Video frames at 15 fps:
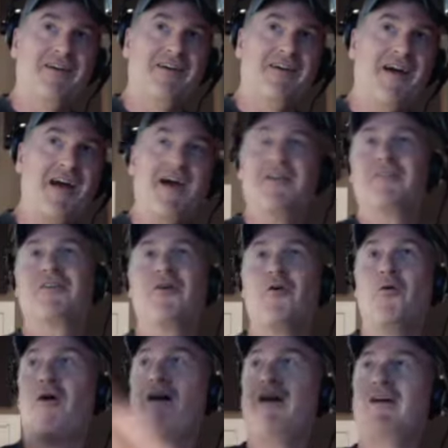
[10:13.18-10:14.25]
and go
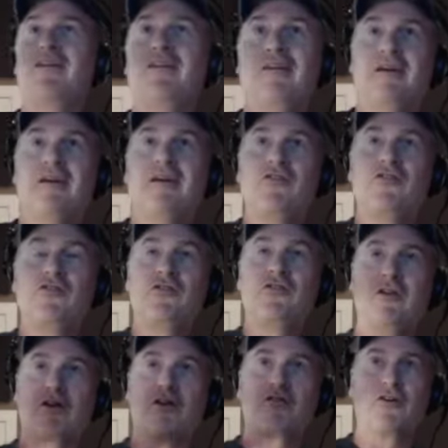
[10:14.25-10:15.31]
on
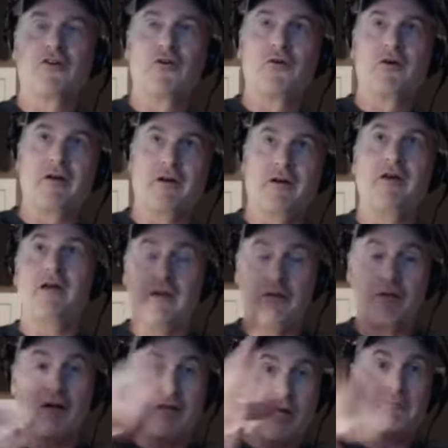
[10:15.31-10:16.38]
to go.
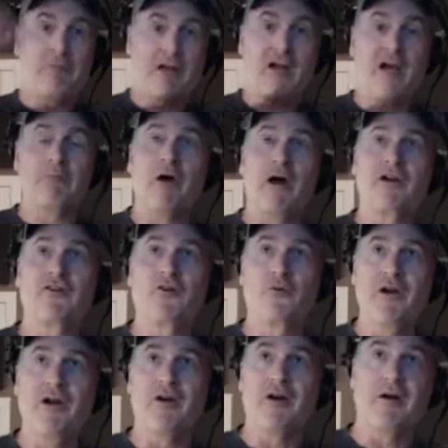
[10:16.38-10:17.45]
That began my
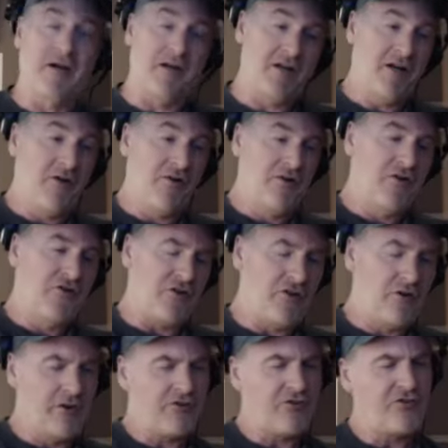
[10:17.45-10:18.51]
career. And here it is.
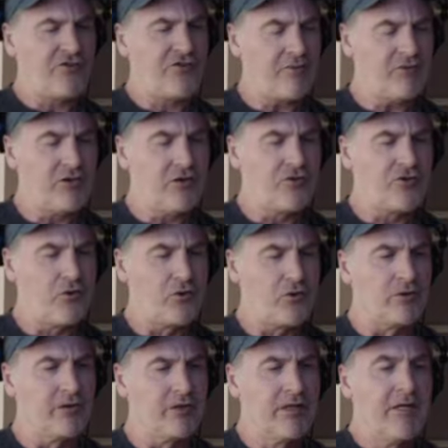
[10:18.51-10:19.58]
You're listening, 7 years
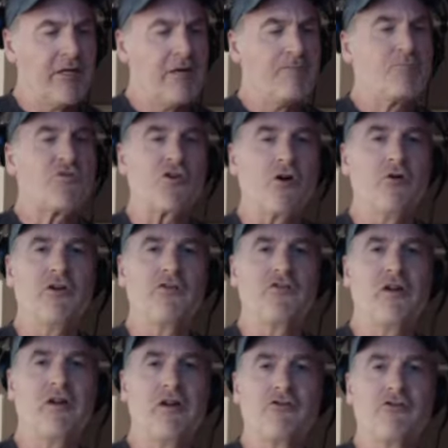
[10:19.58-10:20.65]
old. So isn't
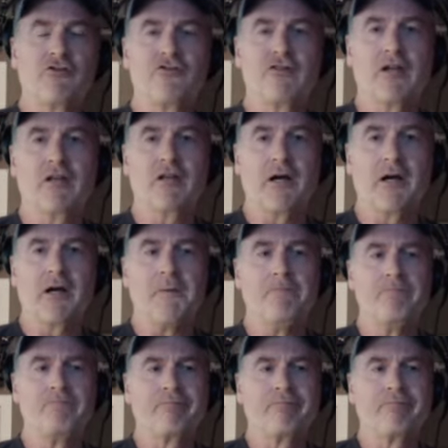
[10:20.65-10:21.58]
it interesting? The